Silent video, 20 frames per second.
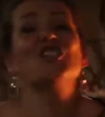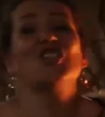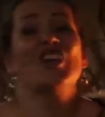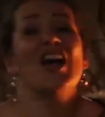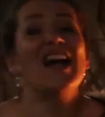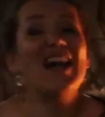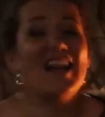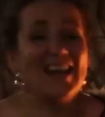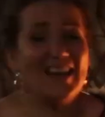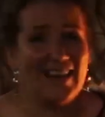
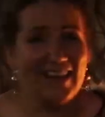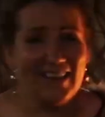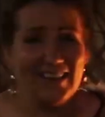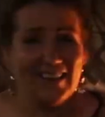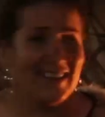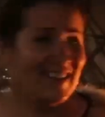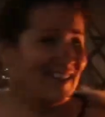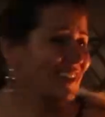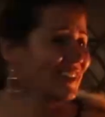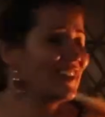your
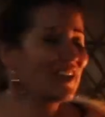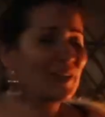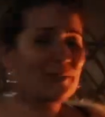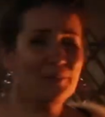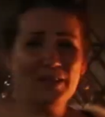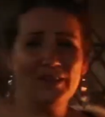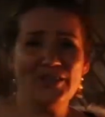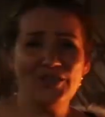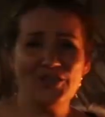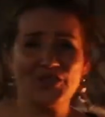disease,
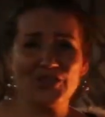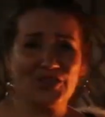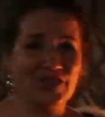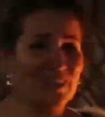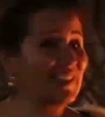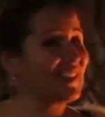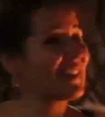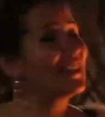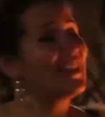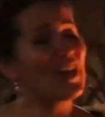but it
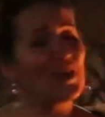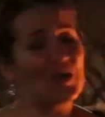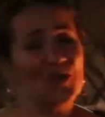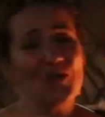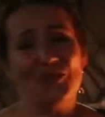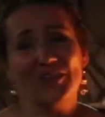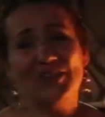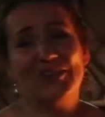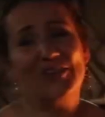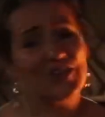is an
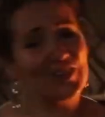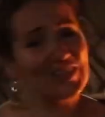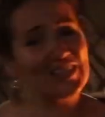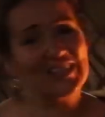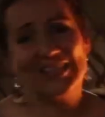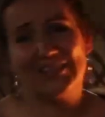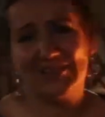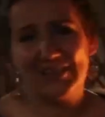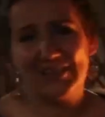illusion.